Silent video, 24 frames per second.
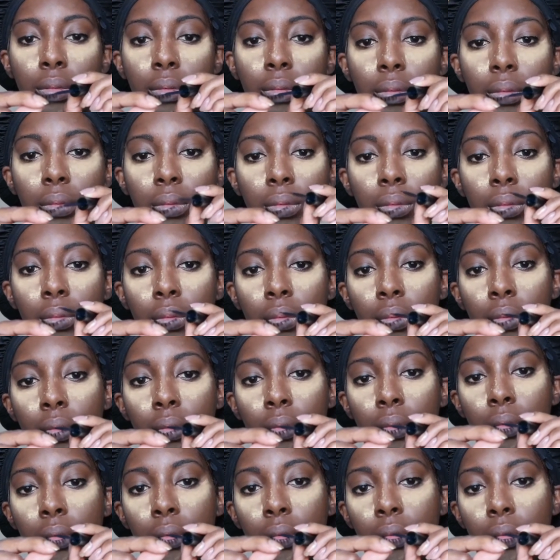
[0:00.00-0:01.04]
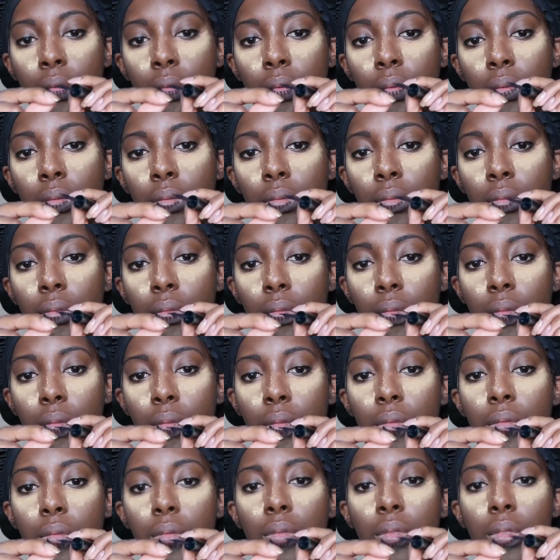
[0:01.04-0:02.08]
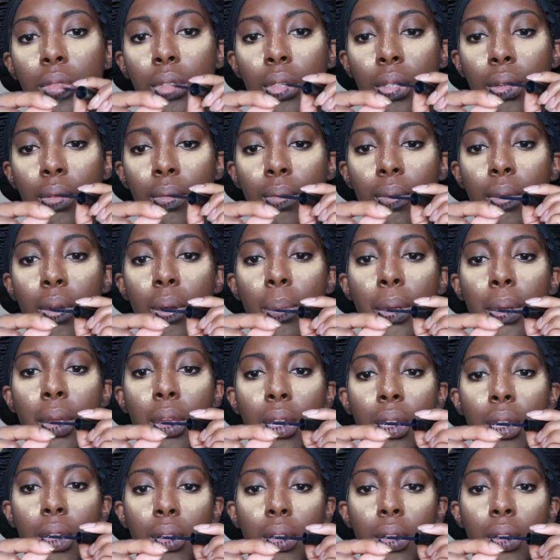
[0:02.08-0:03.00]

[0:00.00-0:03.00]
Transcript: eyelash glue. It's black.